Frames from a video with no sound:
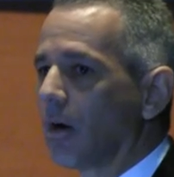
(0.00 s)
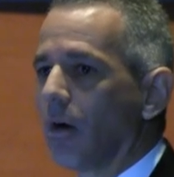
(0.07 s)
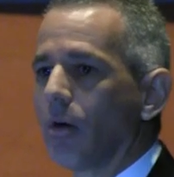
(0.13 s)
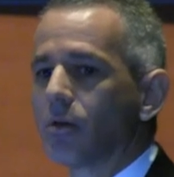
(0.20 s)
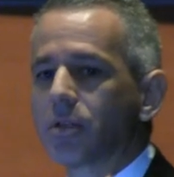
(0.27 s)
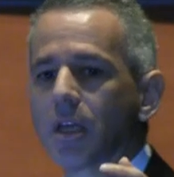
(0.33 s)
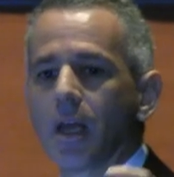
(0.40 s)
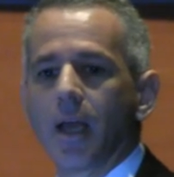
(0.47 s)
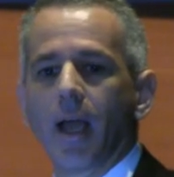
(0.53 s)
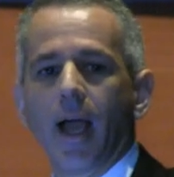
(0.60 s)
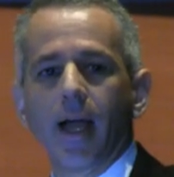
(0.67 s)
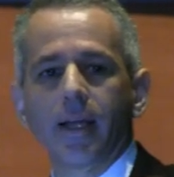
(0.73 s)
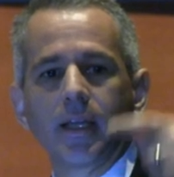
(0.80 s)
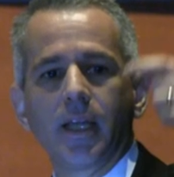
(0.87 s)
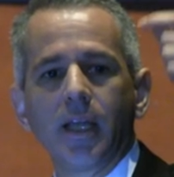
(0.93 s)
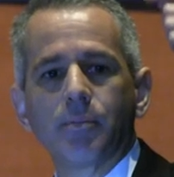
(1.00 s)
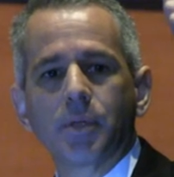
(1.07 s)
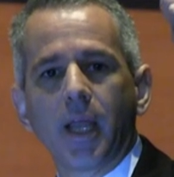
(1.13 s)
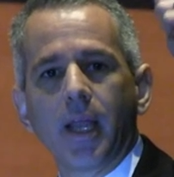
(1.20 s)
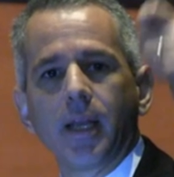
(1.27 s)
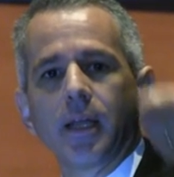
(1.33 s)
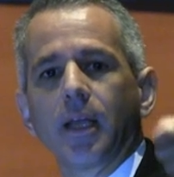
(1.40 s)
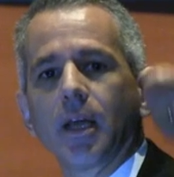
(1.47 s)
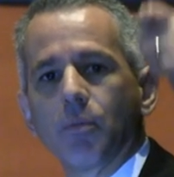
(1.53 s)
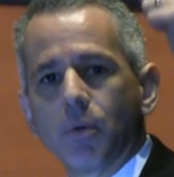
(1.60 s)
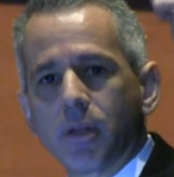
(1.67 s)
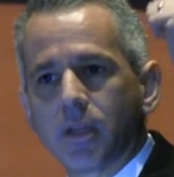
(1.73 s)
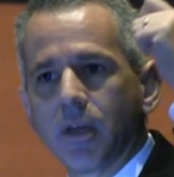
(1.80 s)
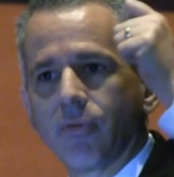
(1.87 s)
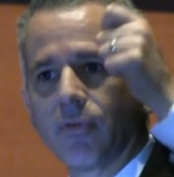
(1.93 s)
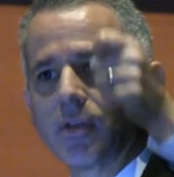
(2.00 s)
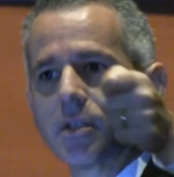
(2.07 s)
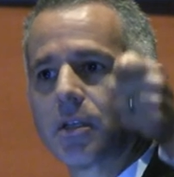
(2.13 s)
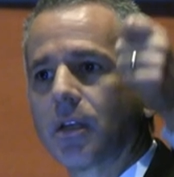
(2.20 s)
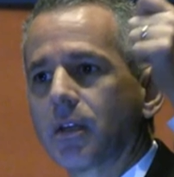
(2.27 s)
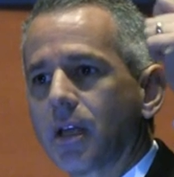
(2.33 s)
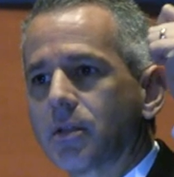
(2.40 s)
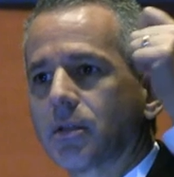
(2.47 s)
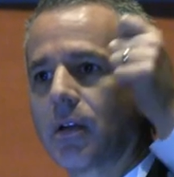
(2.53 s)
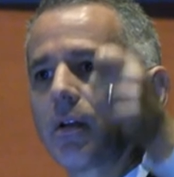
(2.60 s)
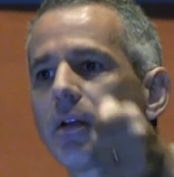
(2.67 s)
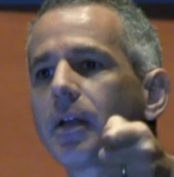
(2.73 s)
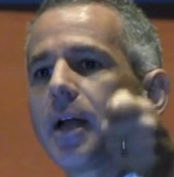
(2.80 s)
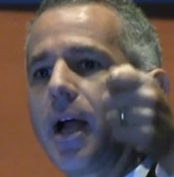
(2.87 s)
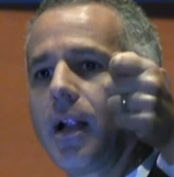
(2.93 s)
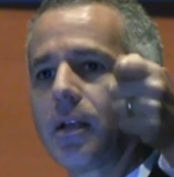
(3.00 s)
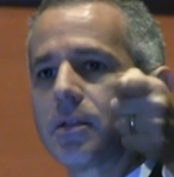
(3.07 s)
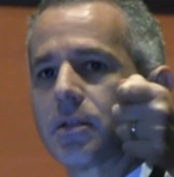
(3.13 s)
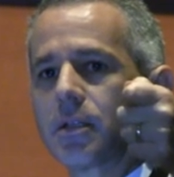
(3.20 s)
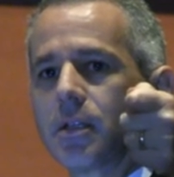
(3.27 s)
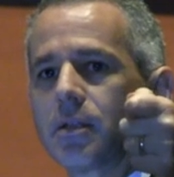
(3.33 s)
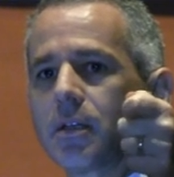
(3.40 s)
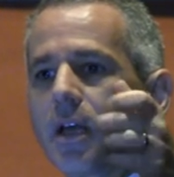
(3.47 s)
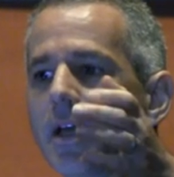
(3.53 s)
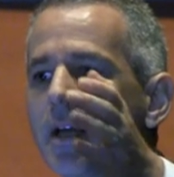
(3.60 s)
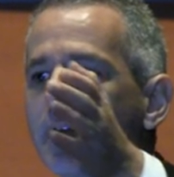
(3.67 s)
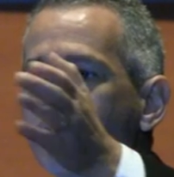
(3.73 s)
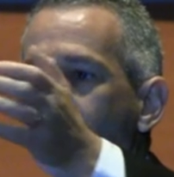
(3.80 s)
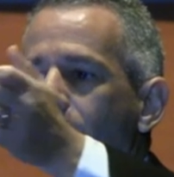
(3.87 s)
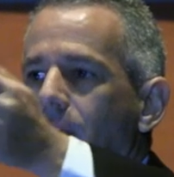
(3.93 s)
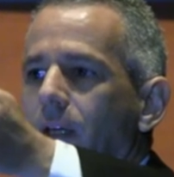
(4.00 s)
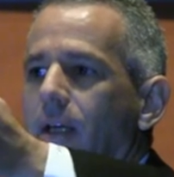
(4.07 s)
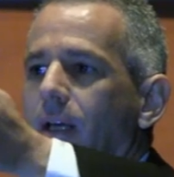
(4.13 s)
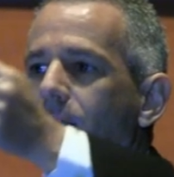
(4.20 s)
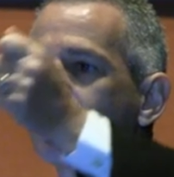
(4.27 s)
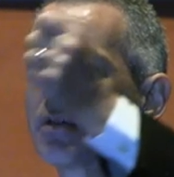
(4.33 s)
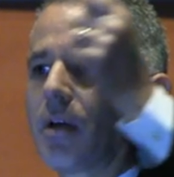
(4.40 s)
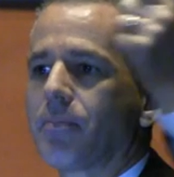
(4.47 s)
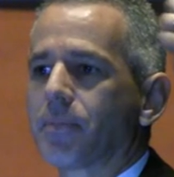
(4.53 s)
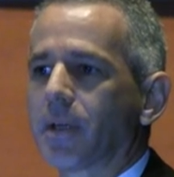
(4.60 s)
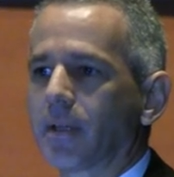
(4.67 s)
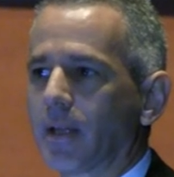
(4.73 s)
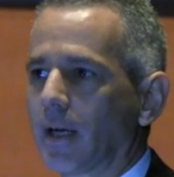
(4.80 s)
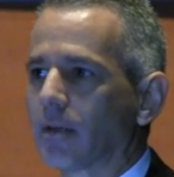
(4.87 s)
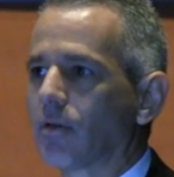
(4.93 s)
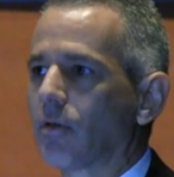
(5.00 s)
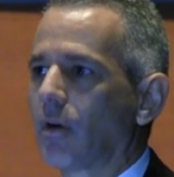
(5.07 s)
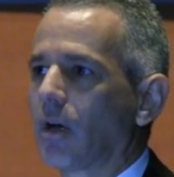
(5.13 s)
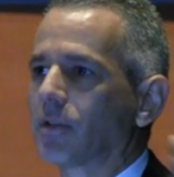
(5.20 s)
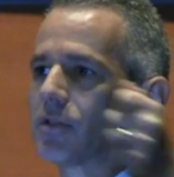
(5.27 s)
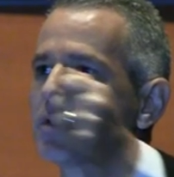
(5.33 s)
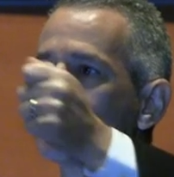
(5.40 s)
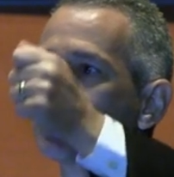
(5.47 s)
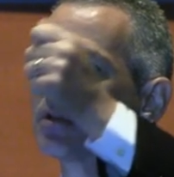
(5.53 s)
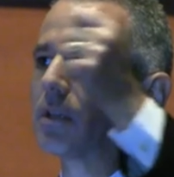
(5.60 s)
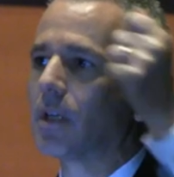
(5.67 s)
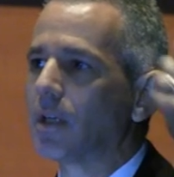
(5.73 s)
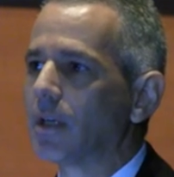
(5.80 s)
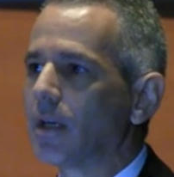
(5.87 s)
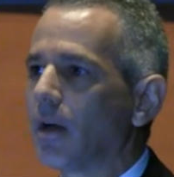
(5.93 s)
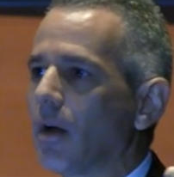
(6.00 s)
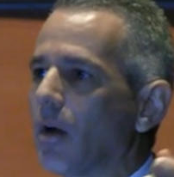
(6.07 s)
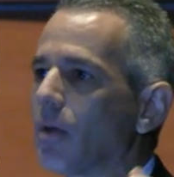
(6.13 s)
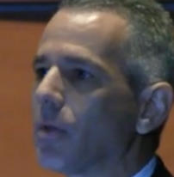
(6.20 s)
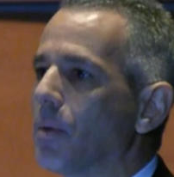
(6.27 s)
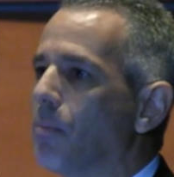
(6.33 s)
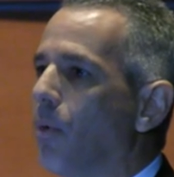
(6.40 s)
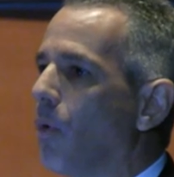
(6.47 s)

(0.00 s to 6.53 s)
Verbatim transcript: goes and keeps hitting it with different statistical analyses until he gets something that crosses the